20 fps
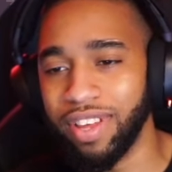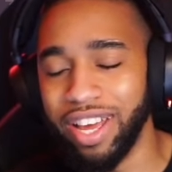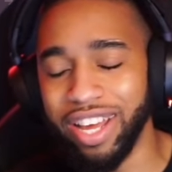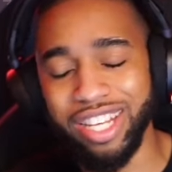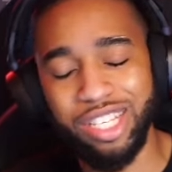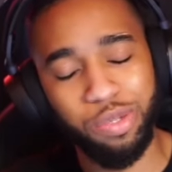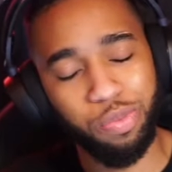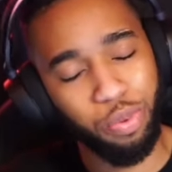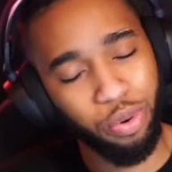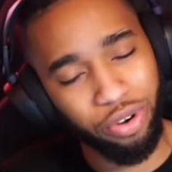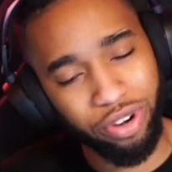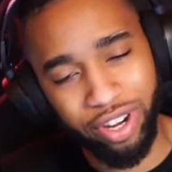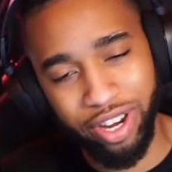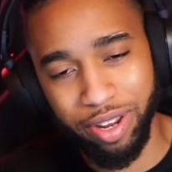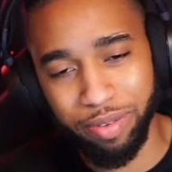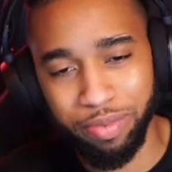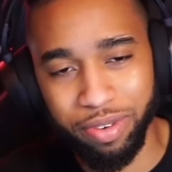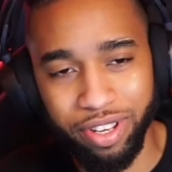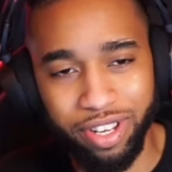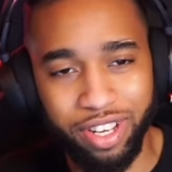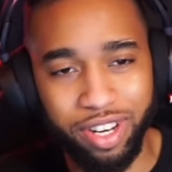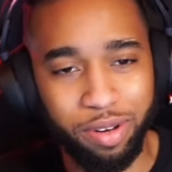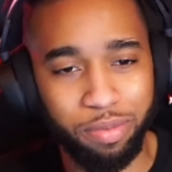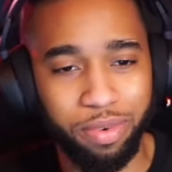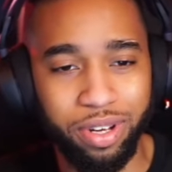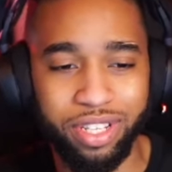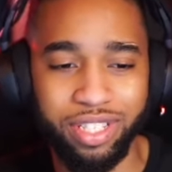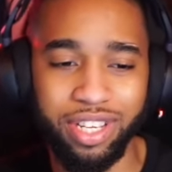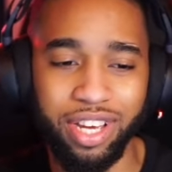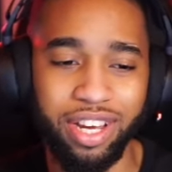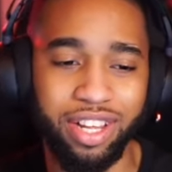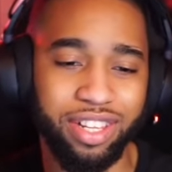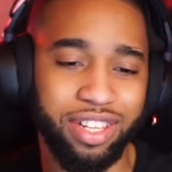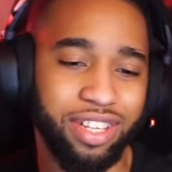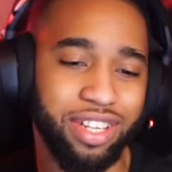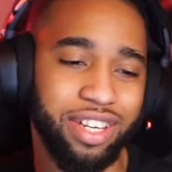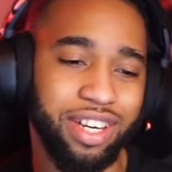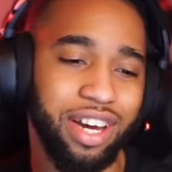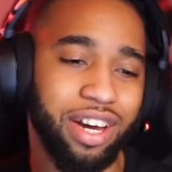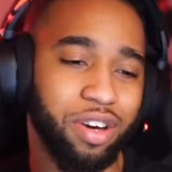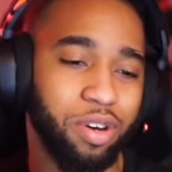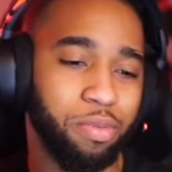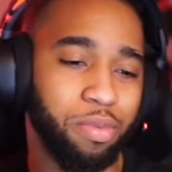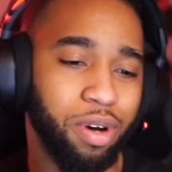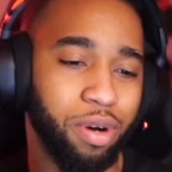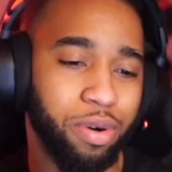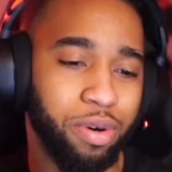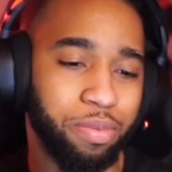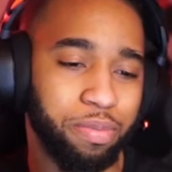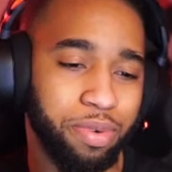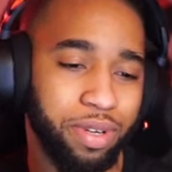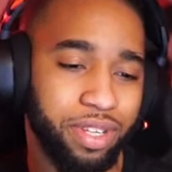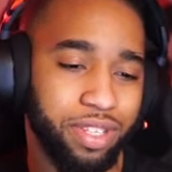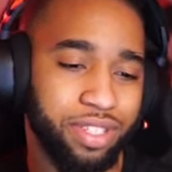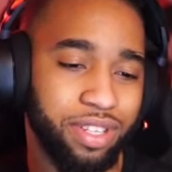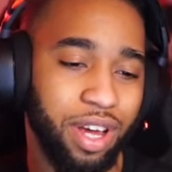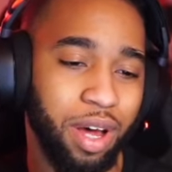It's pretty damn good, but sadly it got held by One Piece.